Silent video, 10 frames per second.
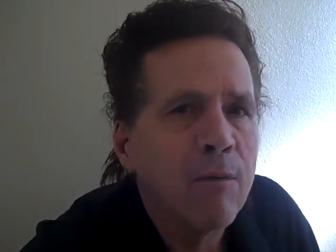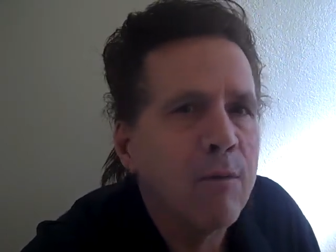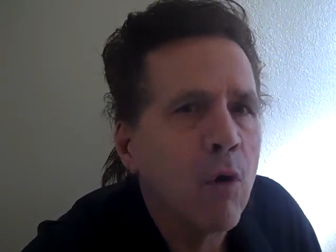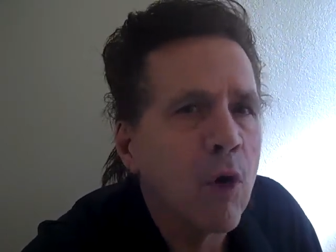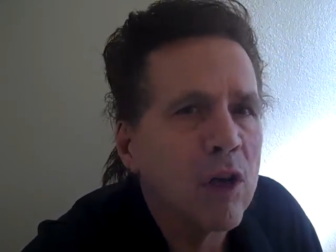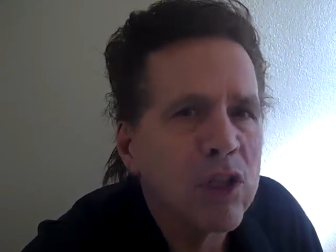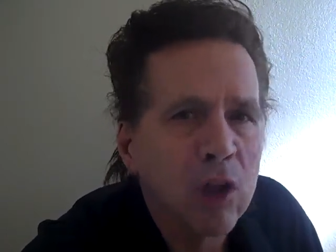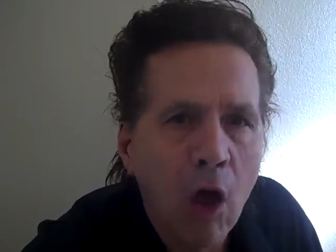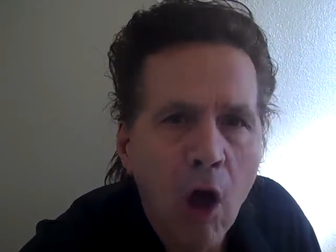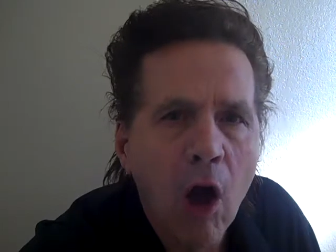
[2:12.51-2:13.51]
for as
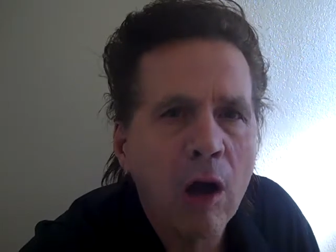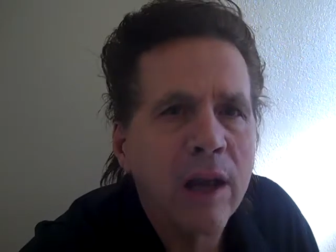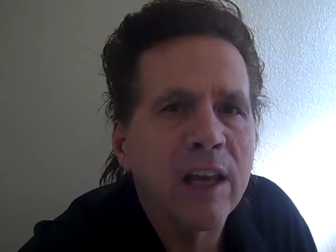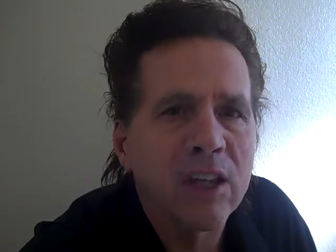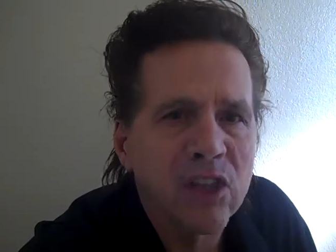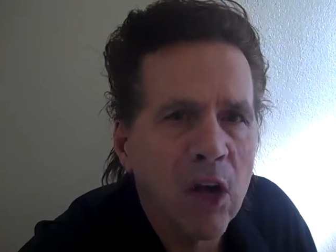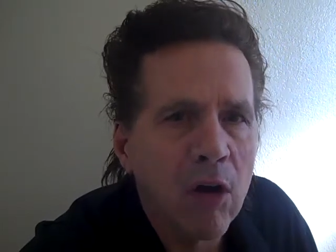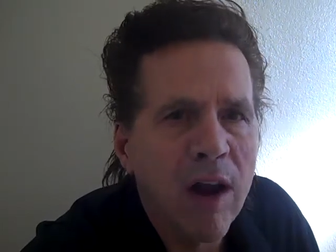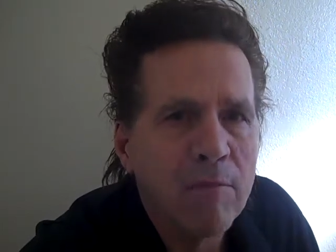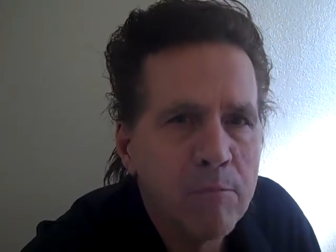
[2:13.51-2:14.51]
long as
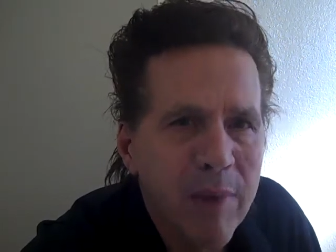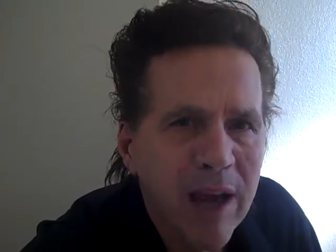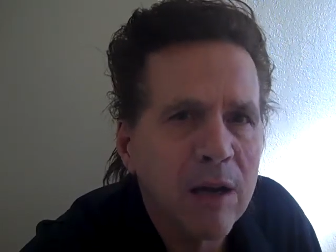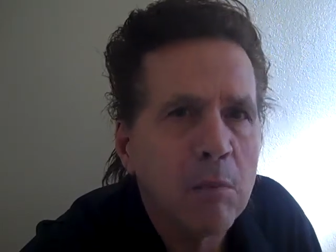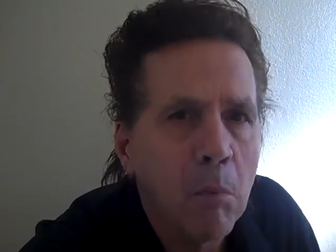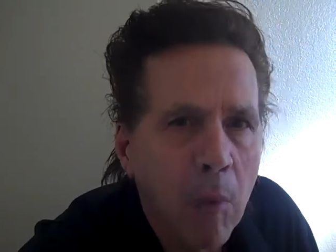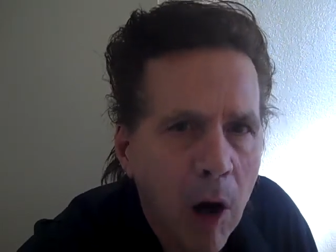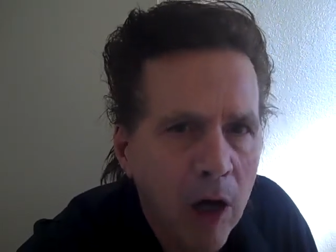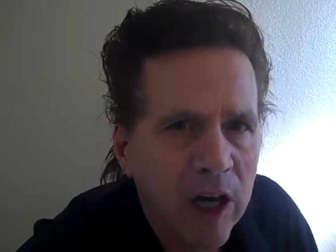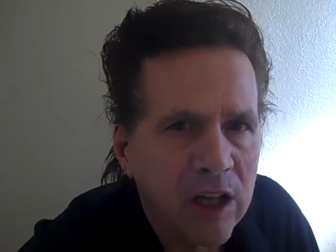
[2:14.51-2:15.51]
there have been
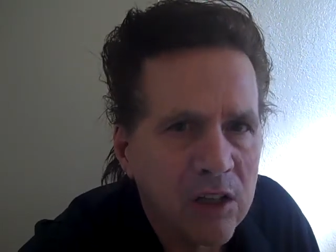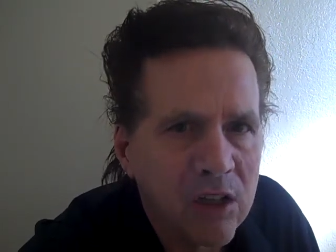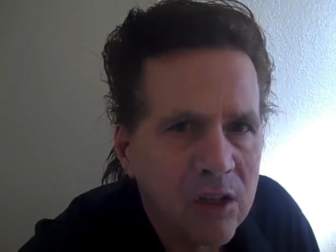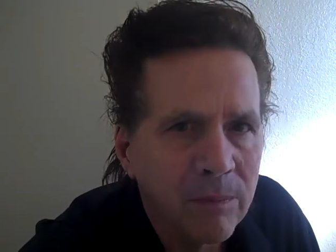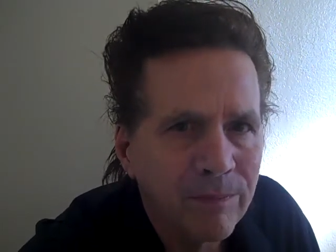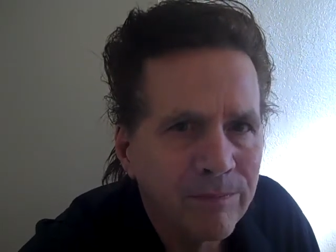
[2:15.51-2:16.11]
markets.